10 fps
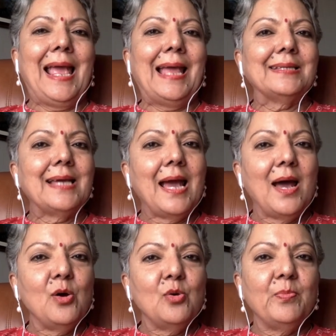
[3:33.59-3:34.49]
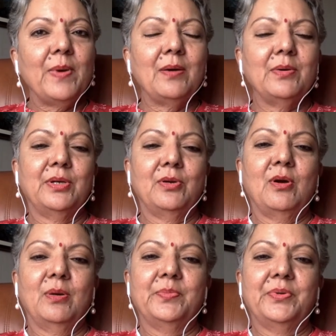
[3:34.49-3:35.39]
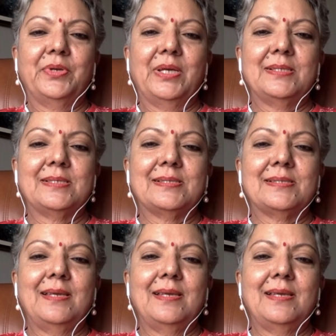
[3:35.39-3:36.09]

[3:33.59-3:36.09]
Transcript: at how power operates